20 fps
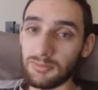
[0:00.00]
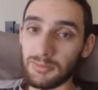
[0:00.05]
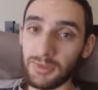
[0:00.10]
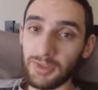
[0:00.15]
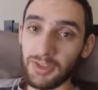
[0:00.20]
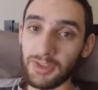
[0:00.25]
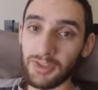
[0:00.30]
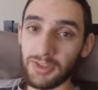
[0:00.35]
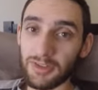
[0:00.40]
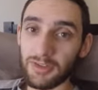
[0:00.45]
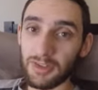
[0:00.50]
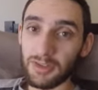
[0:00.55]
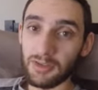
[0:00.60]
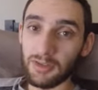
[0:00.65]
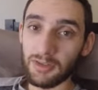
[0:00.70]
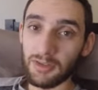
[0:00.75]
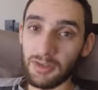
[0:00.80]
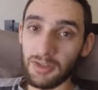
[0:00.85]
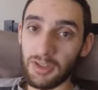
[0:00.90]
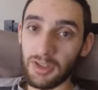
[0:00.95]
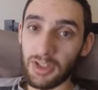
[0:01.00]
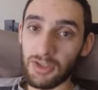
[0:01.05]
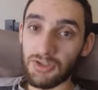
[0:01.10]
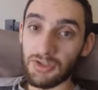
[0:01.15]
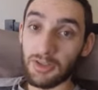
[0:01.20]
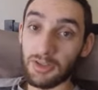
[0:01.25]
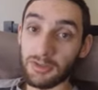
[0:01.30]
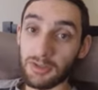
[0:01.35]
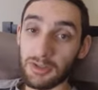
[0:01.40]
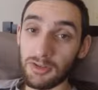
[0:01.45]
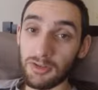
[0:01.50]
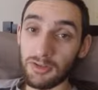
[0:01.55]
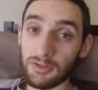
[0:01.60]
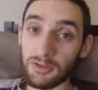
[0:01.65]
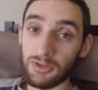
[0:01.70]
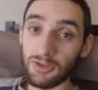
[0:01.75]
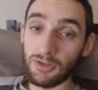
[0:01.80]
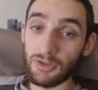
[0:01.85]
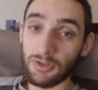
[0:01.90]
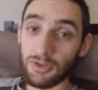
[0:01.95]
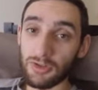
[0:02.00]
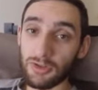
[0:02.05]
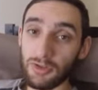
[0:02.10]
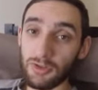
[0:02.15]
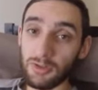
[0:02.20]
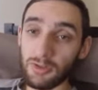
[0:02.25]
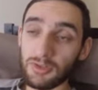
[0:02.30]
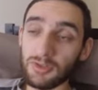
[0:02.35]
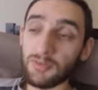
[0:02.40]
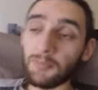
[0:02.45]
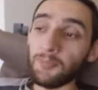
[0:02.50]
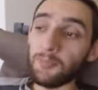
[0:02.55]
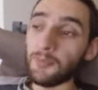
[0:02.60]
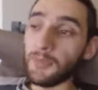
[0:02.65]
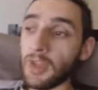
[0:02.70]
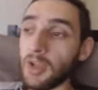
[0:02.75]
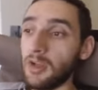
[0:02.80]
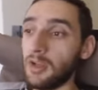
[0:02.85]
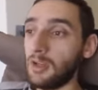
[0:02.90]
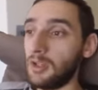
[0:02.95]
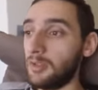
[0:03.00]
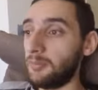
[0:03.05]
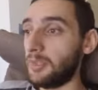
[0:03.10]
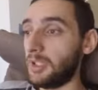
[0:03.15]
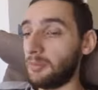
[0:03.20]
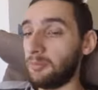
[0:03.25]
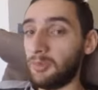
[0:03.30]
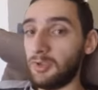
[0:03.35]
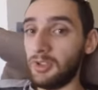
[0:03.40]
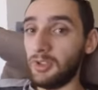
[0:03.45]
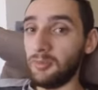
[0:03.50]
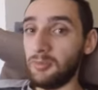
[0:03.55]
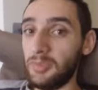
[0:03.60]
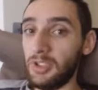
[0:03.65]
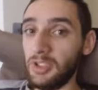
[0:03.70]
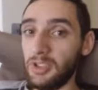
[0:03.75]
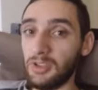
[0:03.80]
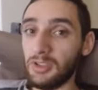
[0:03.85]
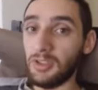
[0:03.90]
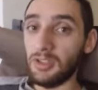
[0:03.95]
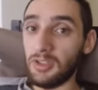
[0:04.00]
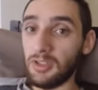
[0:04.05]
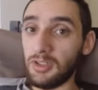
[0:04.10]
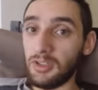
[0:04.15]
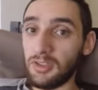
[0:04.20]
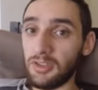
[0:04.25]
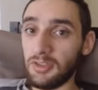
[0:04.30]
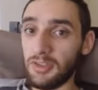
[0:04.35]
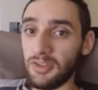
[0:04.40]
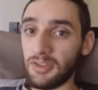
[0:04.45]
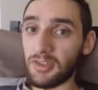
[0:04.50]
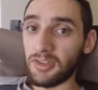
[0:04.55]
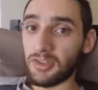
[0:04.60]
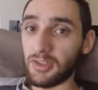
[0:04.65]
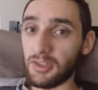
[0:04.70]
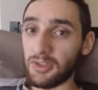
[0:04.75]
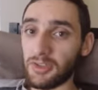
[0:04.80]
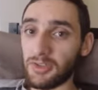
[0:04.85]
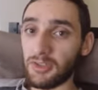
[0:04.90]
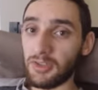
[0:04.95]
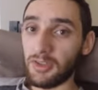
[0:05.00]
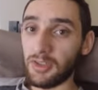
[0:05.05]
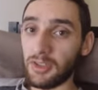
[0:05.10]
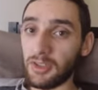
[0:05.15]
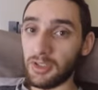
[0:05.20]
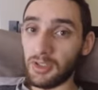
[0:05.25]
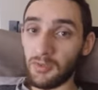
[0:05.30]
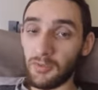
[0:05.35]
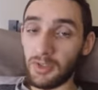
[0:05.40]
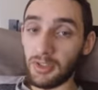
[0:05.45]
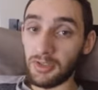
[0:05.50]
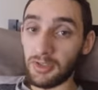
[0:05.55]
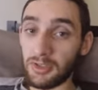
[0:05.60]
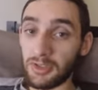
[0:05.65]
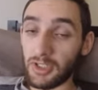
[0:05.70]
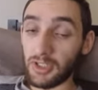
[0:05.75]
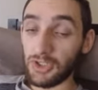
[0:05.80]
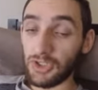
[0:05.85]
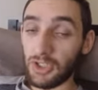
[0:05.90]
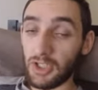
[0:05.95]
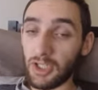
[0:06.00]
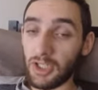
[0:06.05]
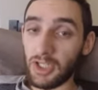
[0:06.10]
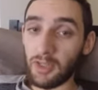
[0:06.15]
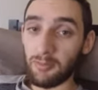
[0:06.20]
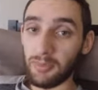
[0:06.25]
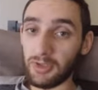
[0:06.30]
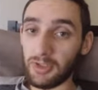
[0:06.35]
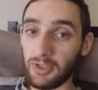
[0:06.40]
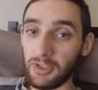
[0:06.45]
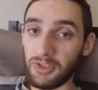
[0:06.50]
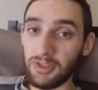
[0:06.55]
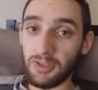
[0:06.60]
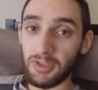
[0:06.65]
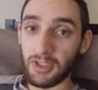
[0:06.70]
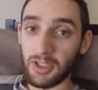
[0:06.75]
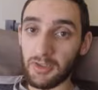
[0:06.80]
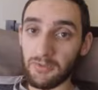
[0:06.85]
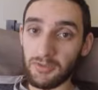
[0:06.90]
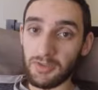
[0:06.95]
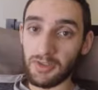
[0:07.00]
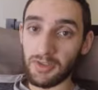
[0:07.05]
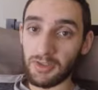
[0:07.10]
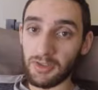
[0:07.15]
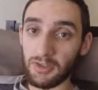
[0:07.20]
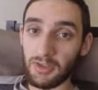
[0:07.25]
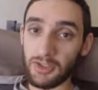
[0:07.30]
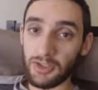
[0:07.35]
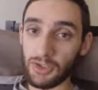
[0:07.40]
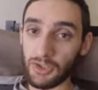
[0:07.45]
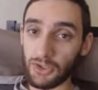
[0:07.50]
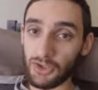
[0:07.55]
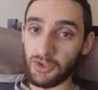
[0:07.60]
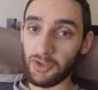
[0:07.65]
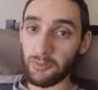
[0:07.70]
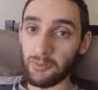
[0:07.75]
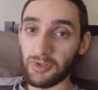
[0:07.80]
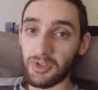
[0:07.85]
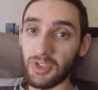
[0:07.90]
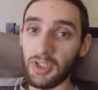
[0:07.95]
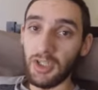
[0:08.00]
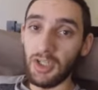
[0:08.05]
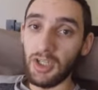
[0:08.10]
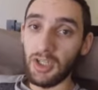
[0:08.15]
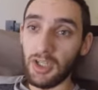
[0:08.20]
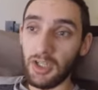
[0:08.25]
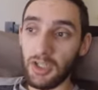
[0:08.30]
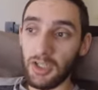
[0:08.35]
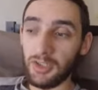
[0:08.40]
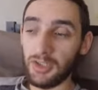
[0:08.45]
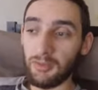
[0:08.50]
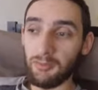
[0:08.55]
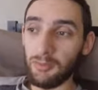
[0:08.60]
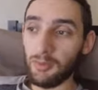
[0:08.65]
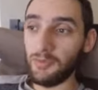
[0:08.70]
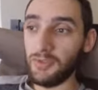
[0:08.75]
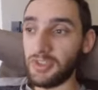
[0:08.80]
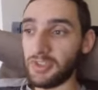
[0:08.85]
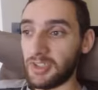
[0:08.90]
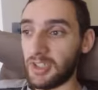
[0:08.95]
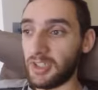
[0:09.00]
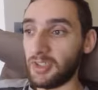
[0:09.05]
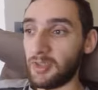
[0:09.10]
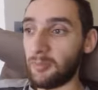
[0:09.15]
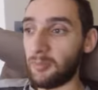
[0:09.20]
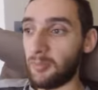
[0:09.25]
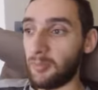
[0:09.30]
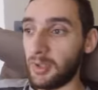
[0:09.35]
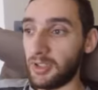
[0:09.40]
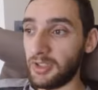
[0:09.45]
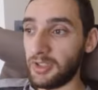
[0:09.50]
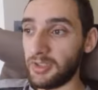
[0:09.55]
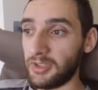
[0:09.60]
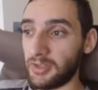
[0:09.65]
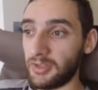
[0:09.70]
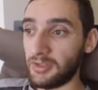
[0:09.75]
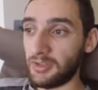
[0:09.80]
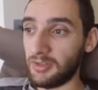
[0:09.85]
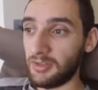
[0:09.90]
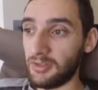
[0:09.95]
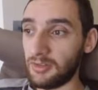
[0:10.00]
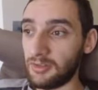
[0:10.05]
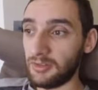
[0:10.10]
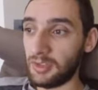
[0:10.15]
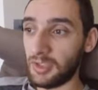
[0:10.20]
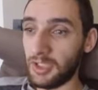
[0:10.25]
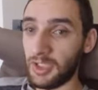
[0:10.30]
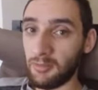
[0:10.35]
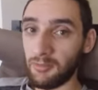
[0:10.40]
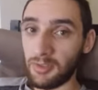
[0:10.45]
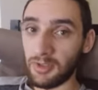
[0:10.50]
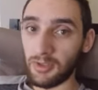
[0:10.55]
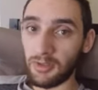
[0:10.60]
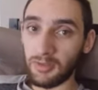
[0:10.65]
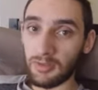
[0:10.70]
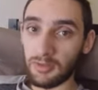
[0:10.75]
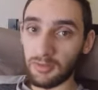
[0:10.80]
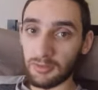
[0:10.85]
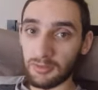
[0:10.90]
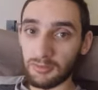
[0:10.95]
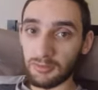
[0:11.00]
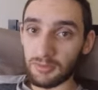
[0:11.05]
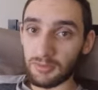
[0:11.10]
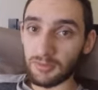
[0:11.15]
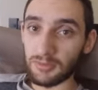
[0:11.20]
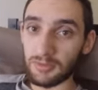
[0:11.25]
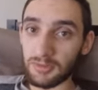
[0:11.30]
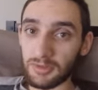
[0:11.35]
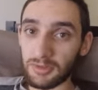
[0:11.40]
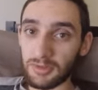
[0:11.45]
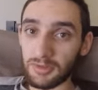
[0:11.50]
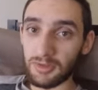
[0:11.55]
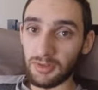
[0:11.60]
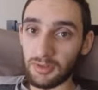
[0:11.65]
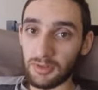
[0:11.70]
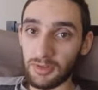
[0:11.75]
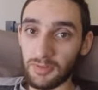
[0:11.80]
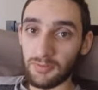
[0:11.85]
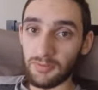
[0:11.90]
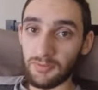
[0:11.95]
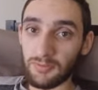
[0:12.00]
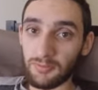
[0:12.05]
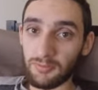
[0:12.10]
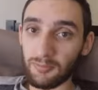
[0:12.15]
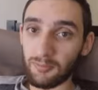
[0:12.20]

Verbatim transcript: reasons that only Russian Orthodox Church knows. But point being, this is a historical event that actually happened. He did have these relationships, and the movie is not a political drama or sort of.